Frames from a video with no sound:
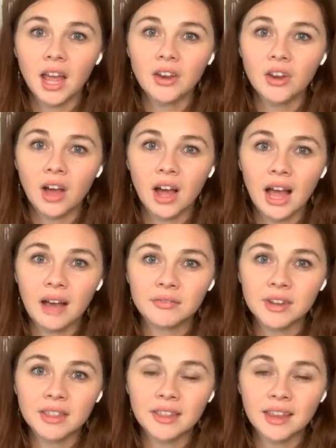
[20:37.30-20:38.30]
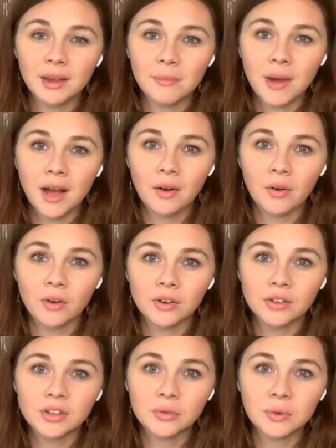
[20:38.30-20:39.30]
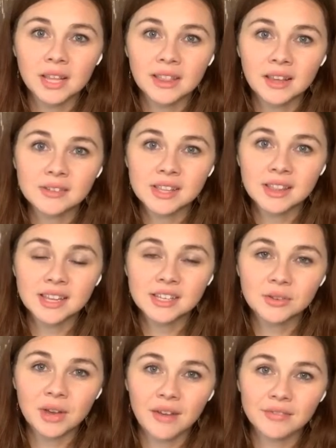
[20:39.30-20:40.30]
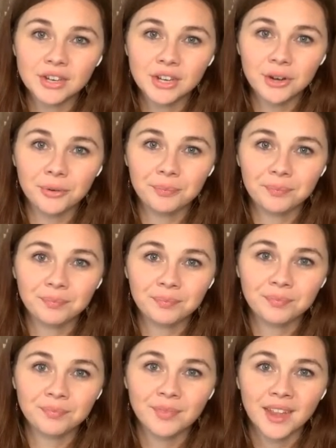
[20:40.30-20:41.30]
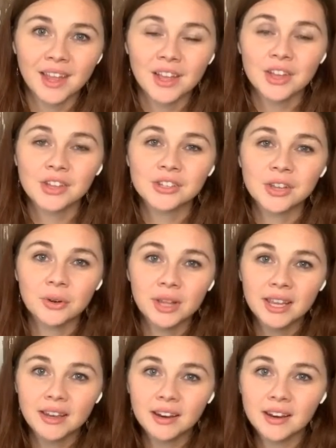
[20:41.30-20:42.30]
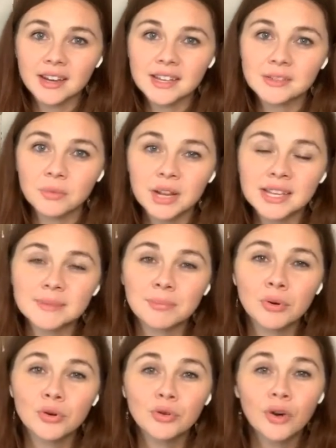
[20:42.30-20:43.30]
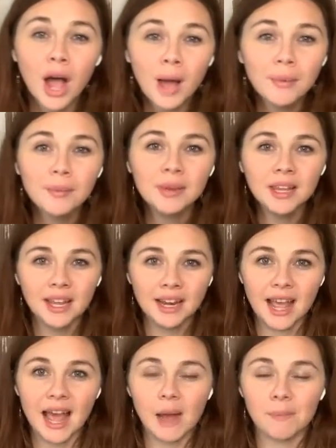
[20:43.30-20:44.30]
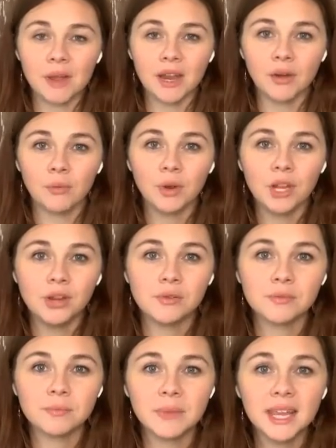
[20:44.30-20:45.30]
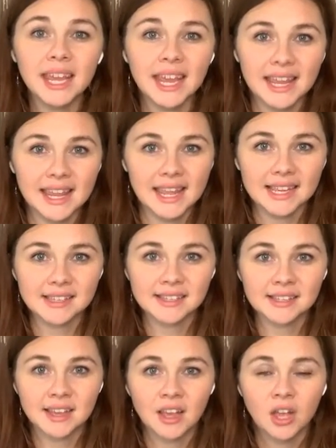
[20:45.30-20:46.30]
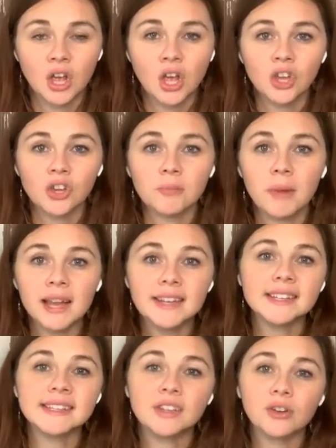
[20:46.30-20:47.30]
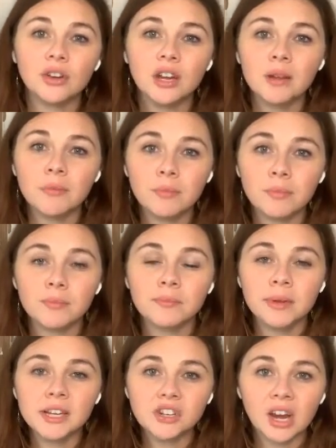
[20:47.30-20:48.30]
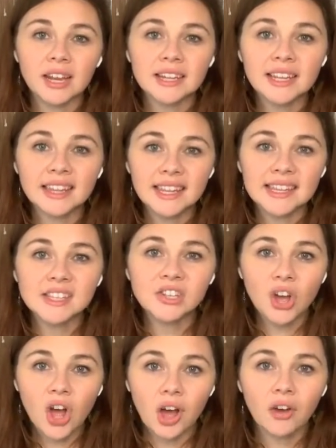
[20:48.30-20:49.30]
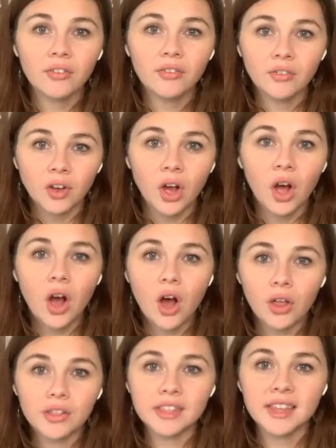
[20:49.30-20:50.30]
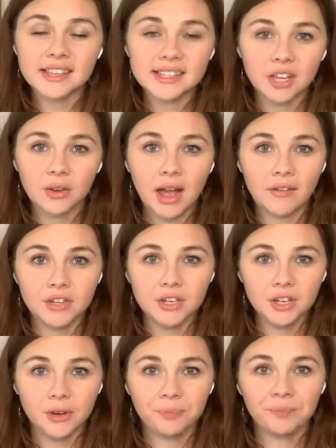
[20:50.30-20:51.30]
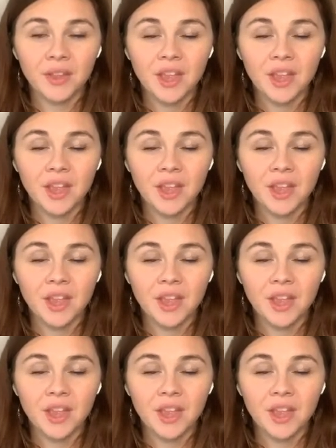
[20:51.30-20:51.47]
and not have to think about the 20,000 things you have to do. So here is what is probably going to happen when you begin this. Your mind is still going to be trying to list off all the things that you have to do.